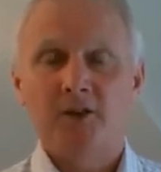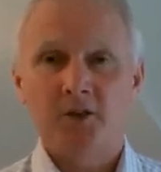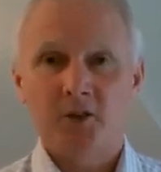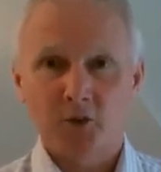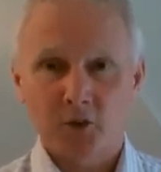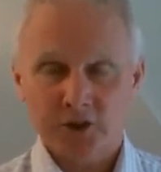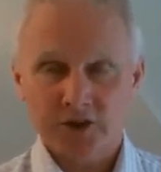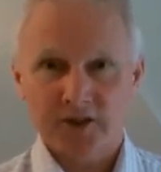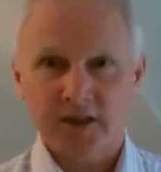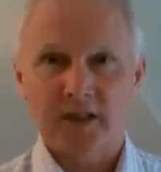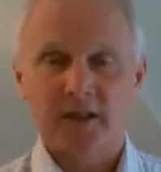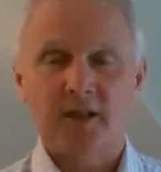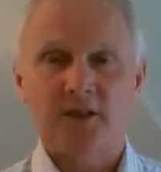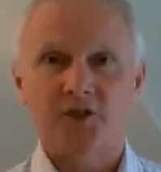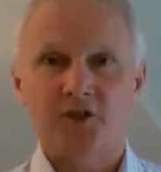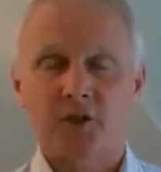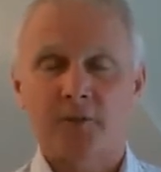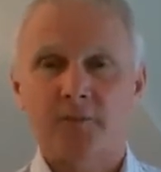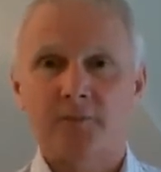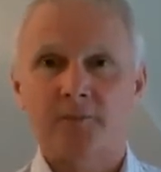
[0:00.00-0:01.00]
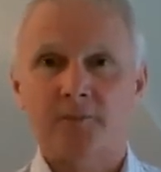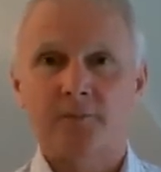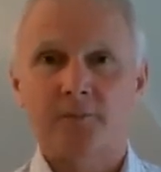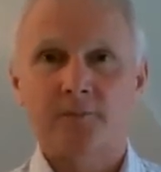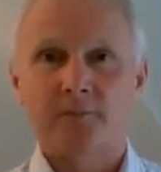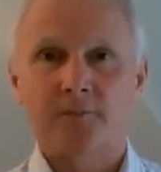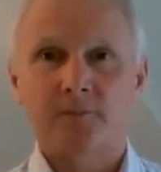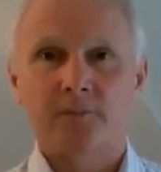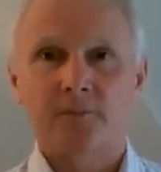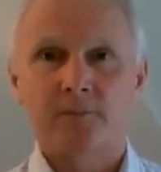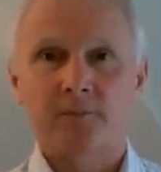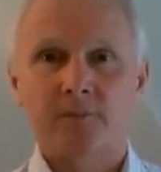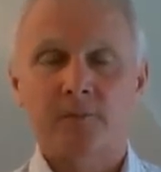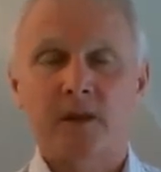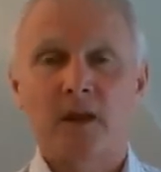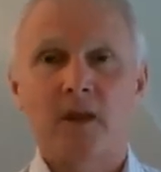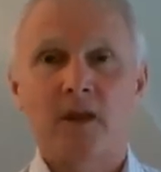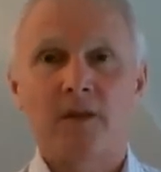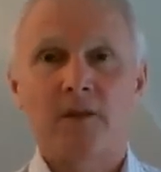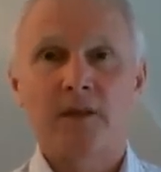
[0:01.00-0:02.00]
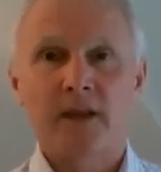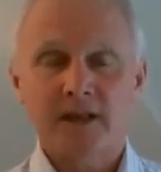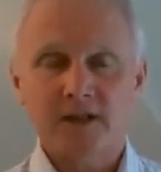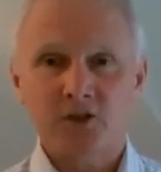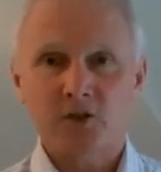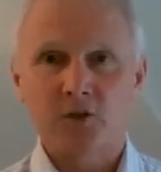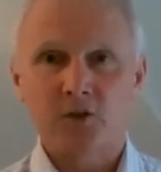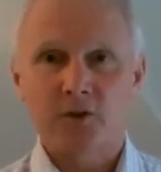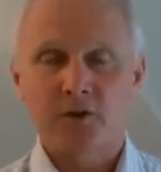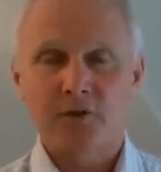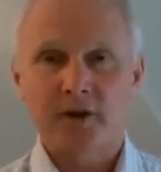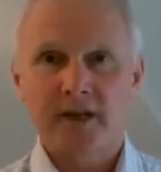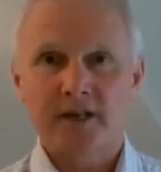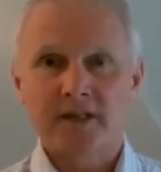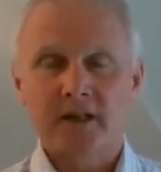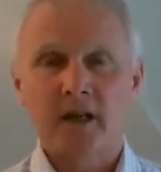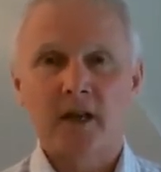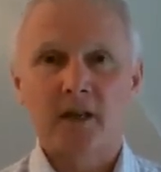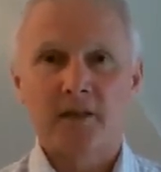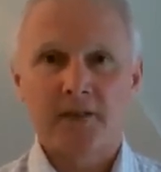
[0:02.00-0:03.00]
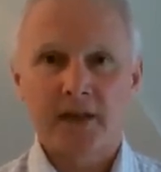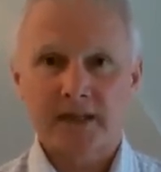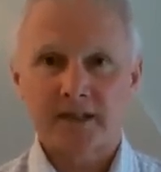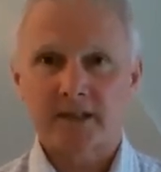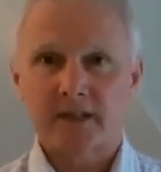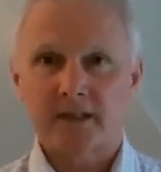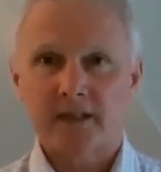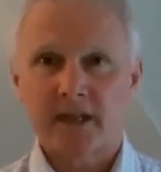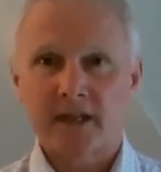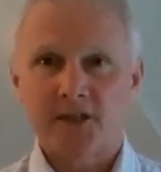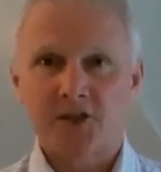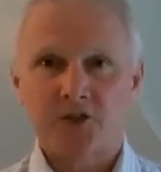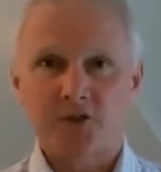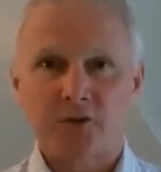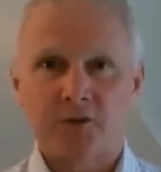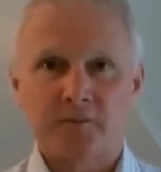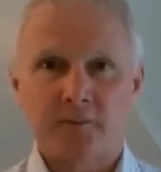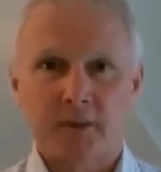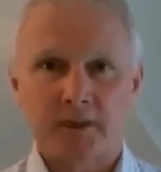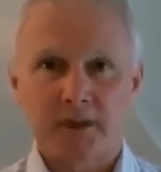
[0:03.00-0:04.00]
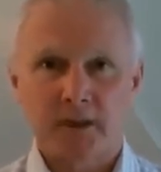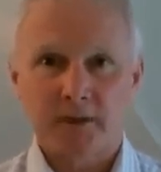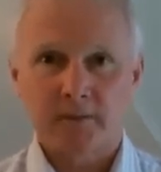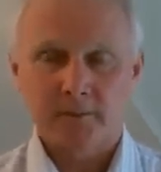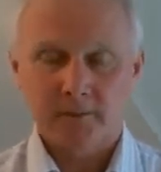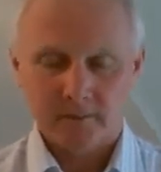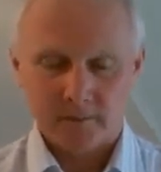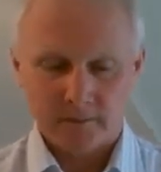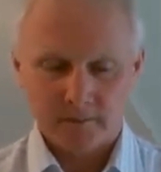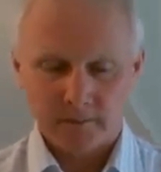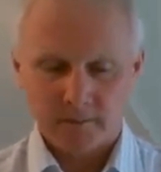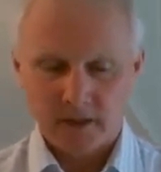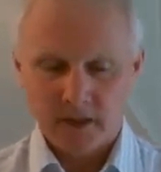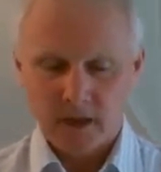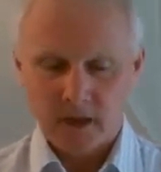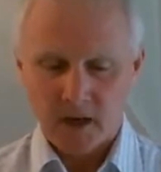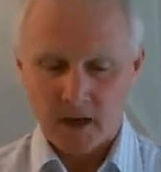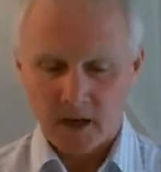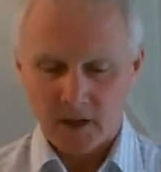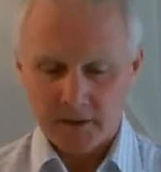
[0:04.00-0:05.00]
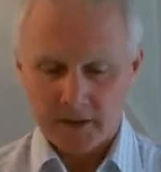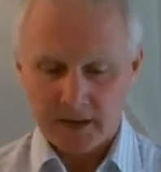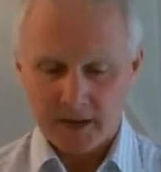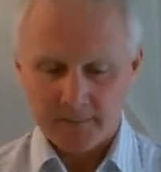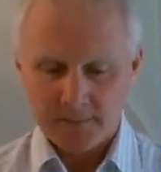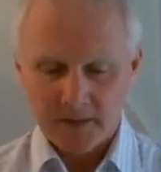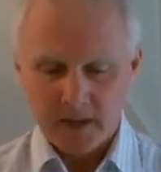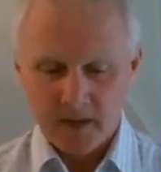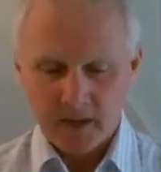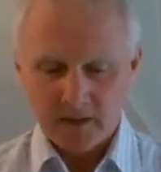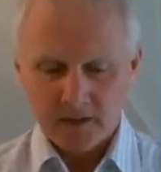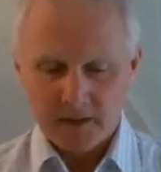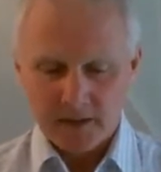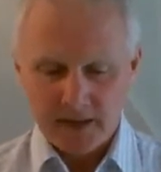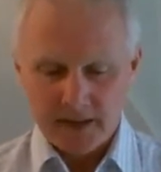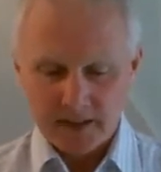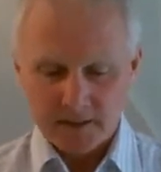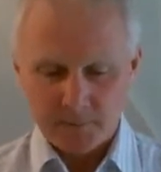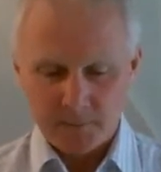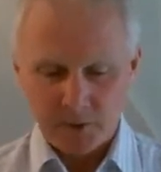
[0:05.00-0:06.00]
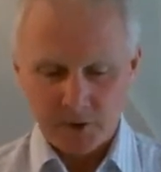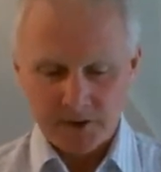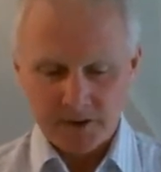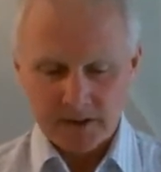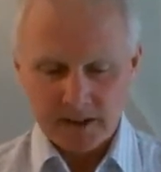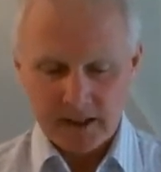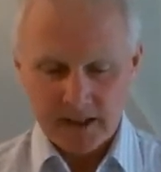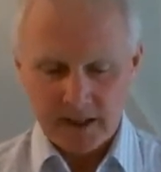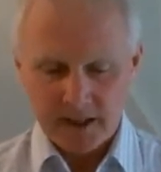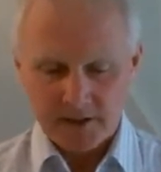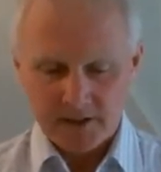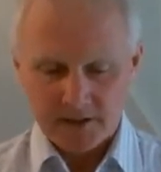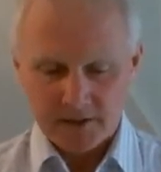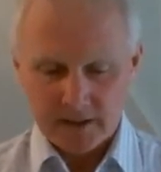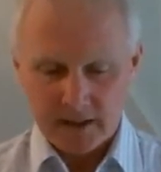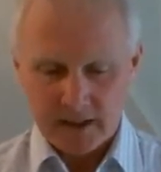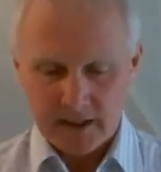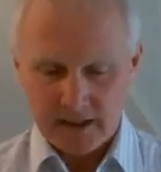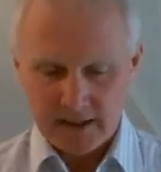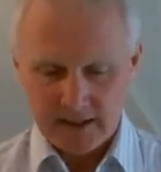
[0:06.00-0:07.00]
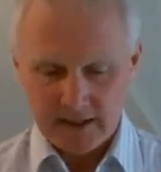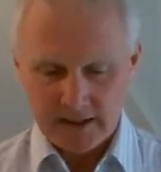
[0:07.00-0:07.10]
and your signature. That's all there is. That's the nature of money. Okay, the next point is